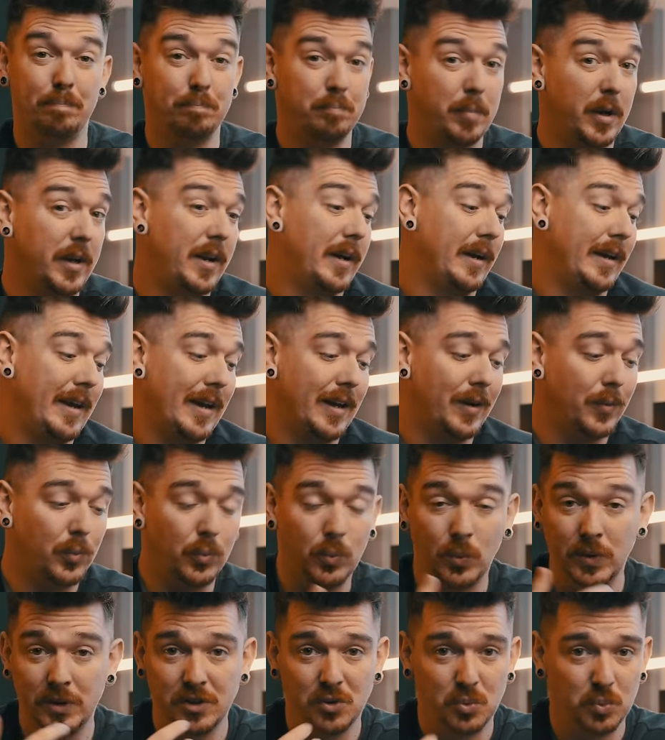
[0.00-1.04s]
But again,
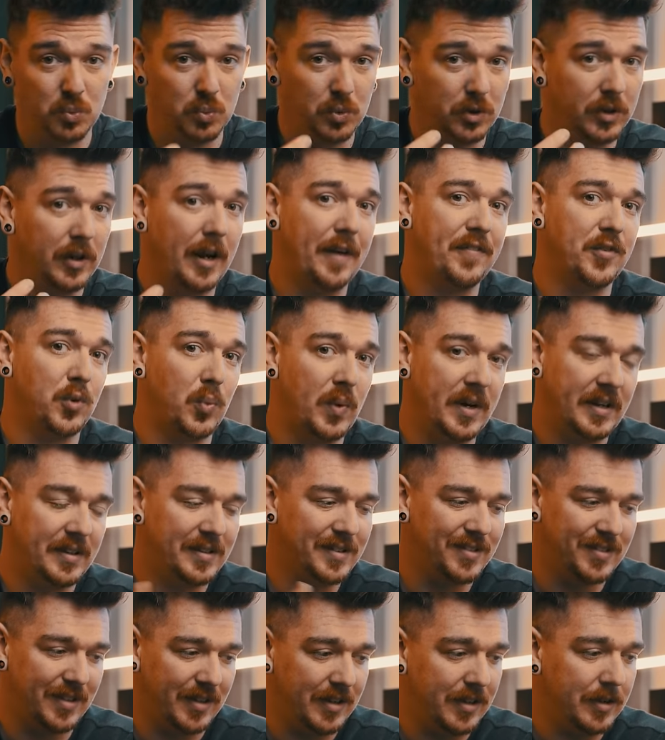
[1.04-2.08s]
we just, we're going to have to wait and
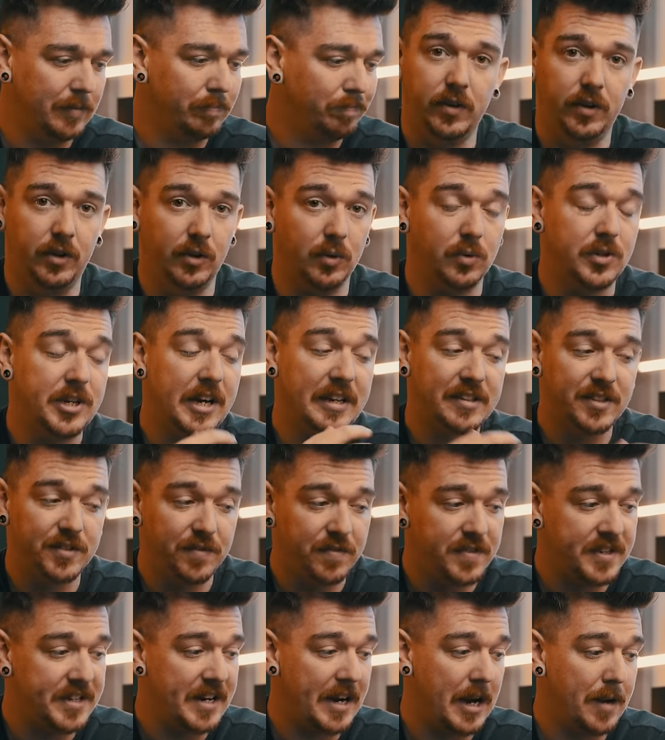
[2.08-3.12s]
see, you know, tests of
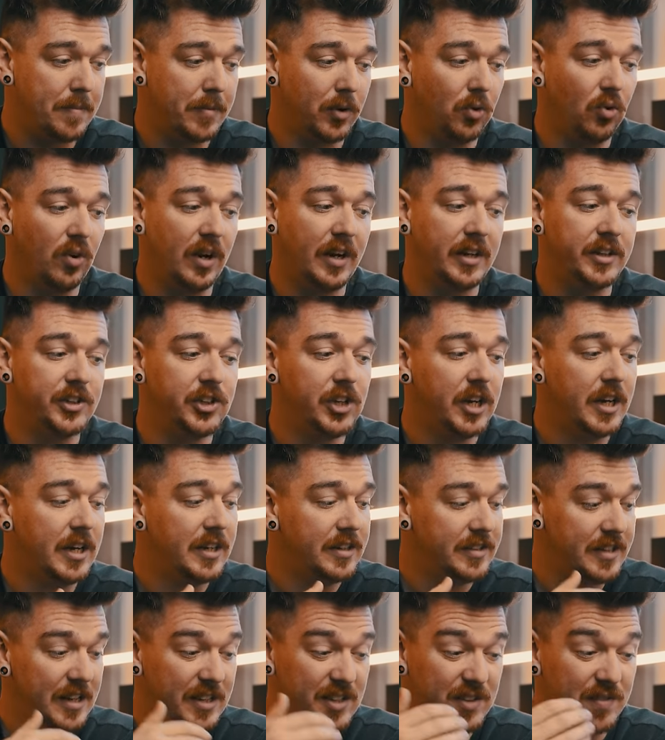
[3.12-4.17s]
the dynamic range,
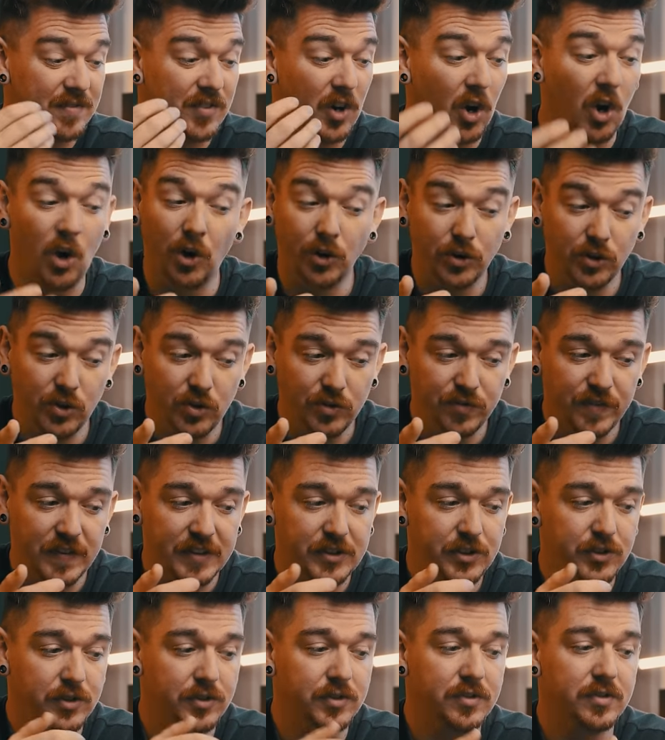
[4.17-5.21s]
tests of the audio
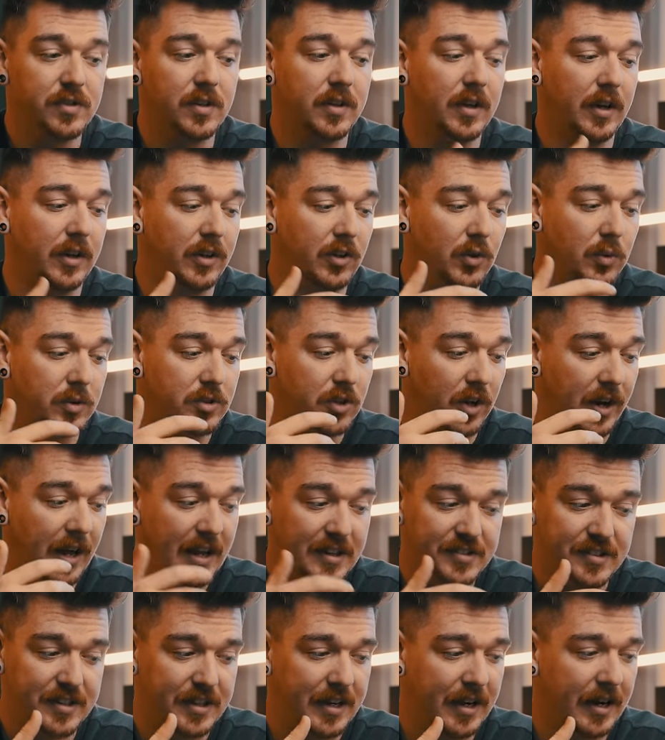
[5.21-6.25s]
features, you know, it's got
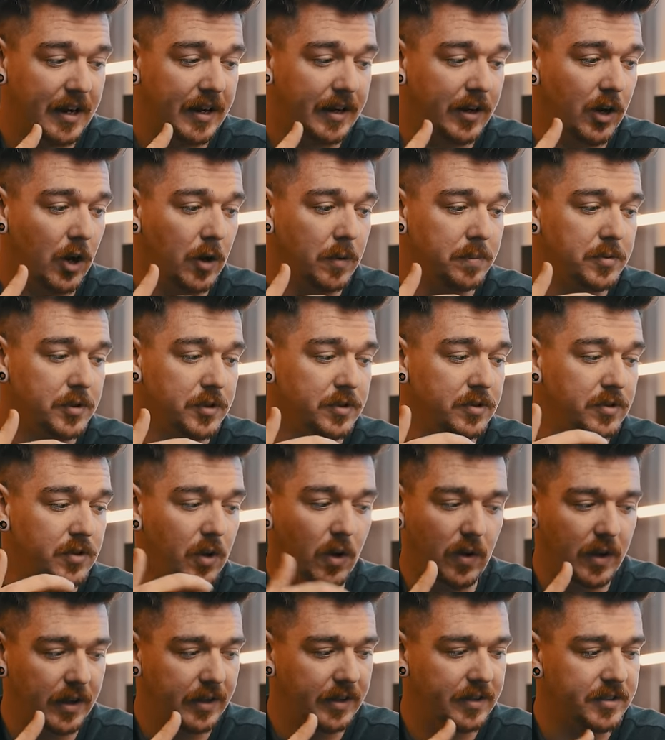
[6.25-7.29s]
S D I options,
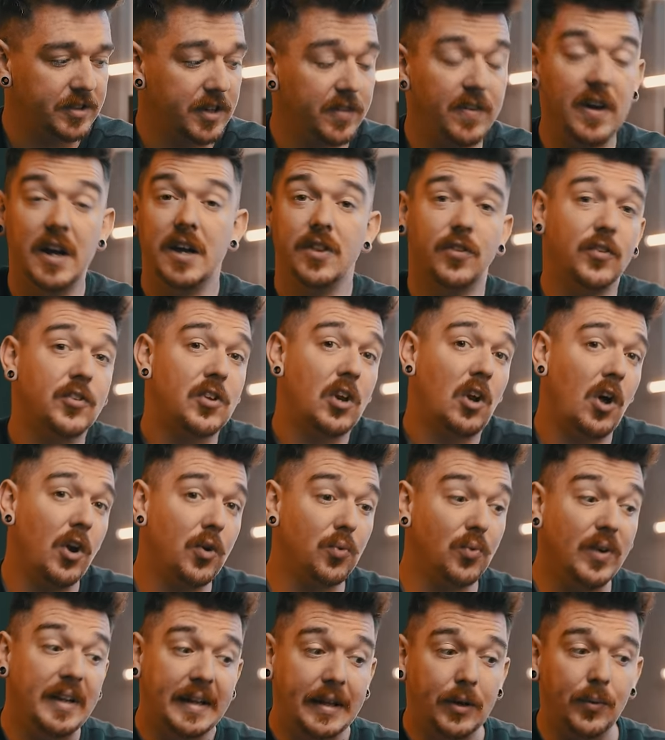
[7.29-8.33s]
all that kind of stuff. There's a lot of
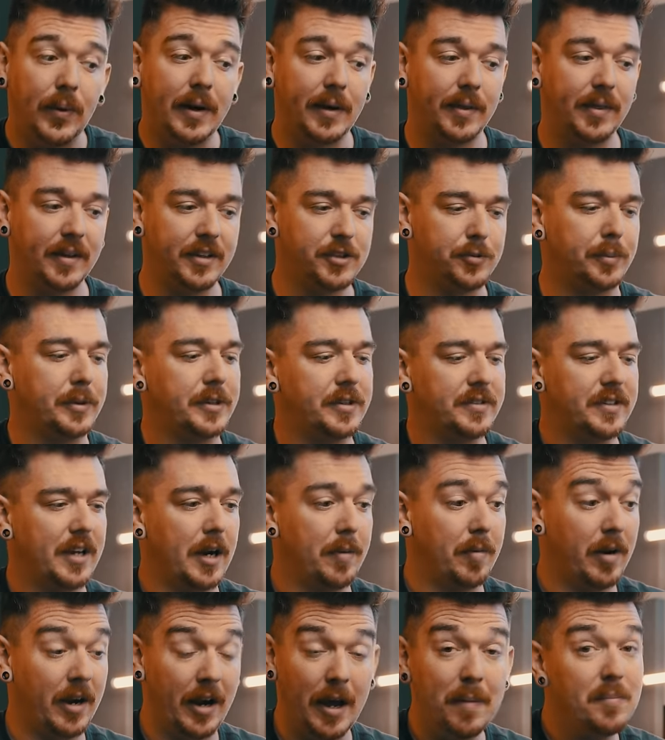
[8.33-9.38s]
really great things about this
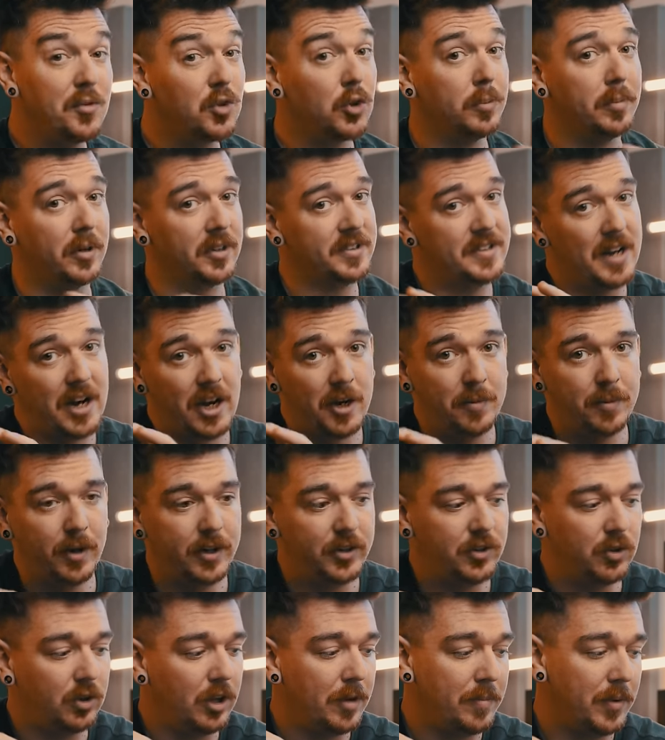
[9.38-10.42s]
camera and I'm super excited about it.
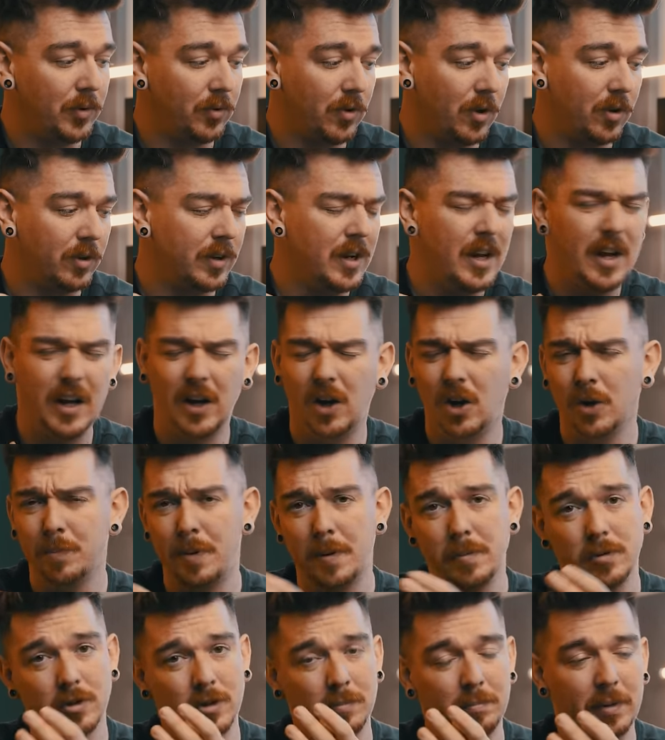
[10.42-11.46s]
Don't get me wrong. A lot of
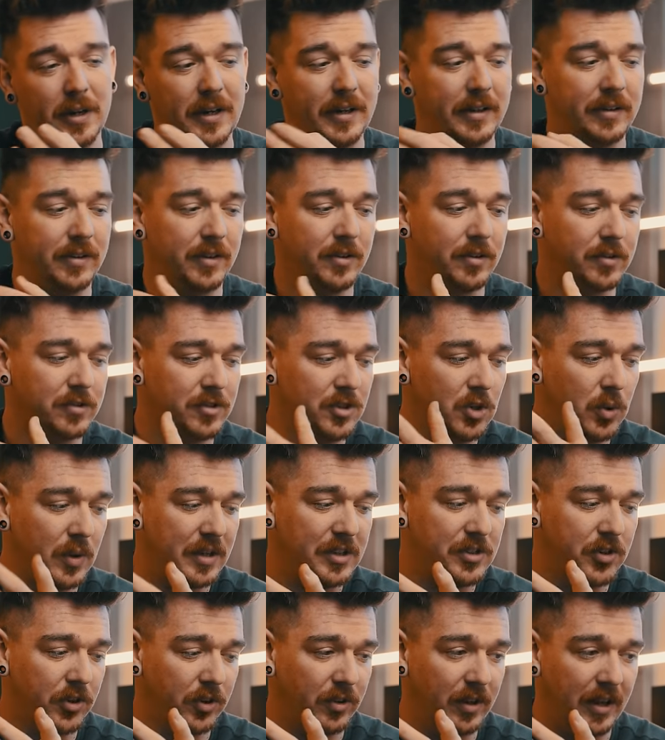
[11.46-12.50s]
people are complaining that there's no
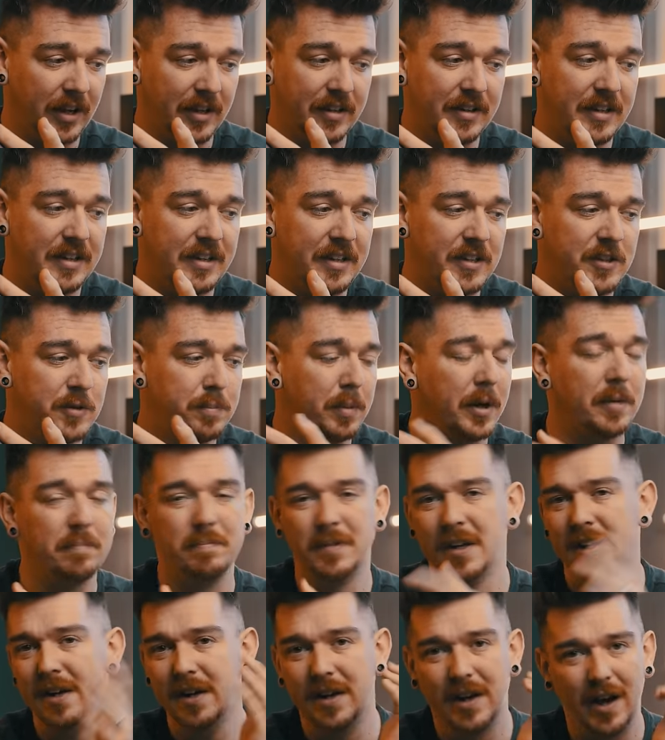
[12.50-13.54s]
internal N Ds, but
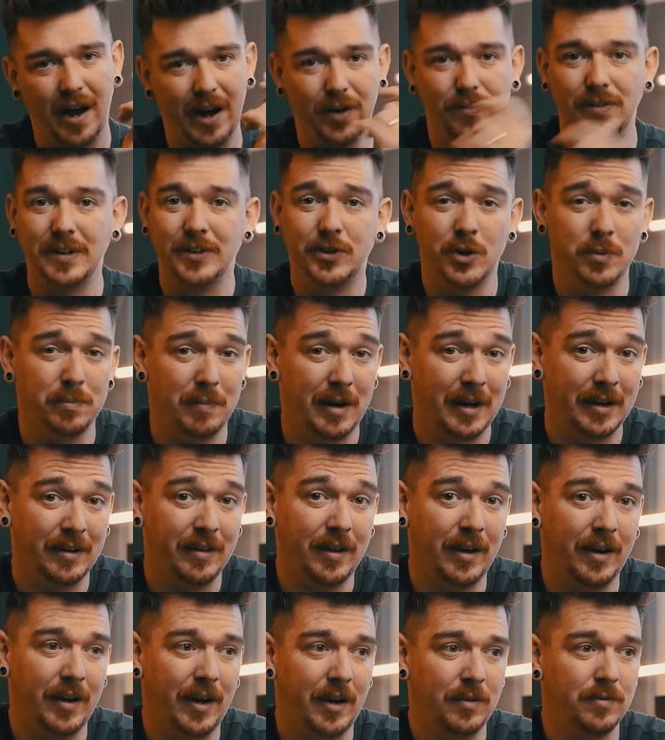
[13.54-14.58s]
I really don't mind
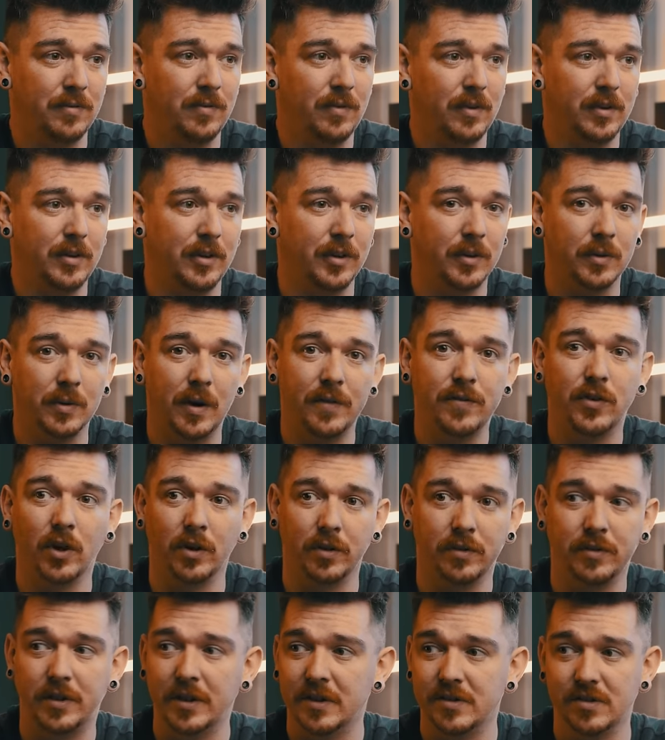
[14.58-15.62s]
that. I, you know, I've
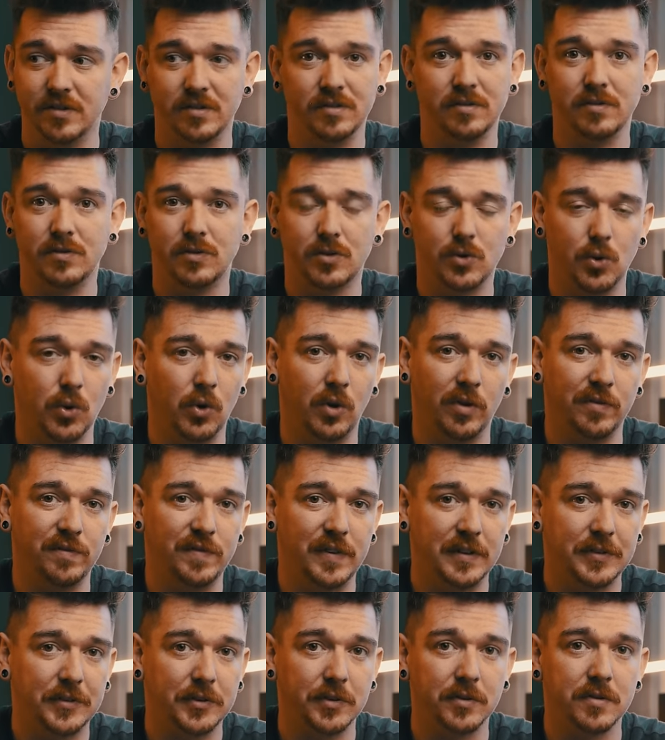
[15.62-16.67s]
got decent screw-on
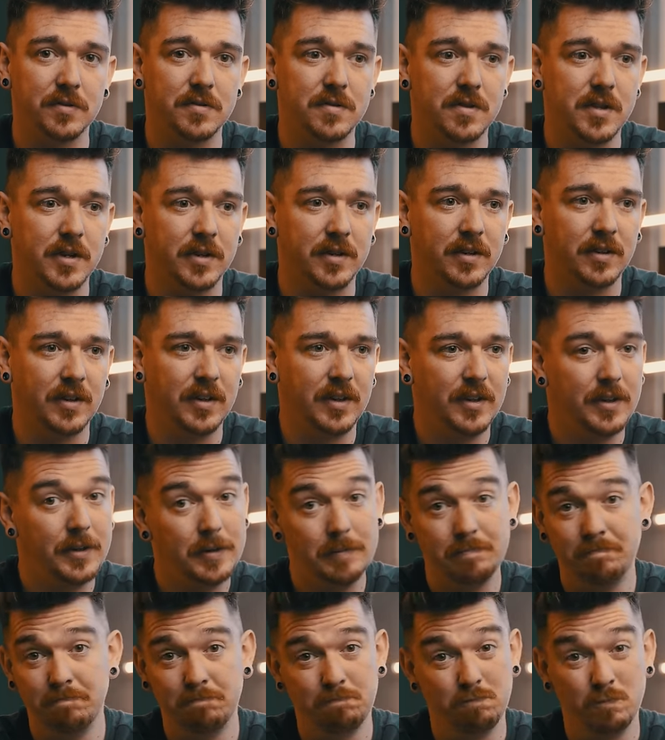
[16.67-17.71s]
filters that
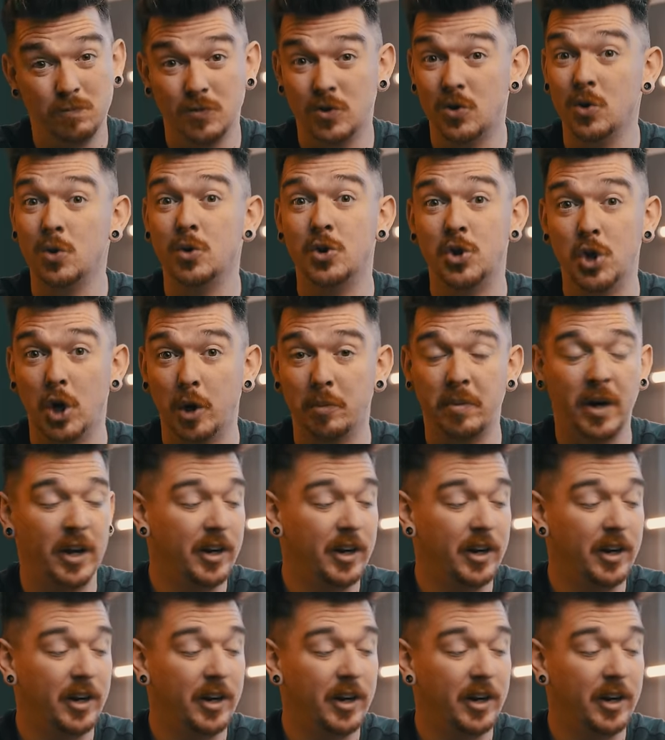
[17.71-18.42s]
do the job.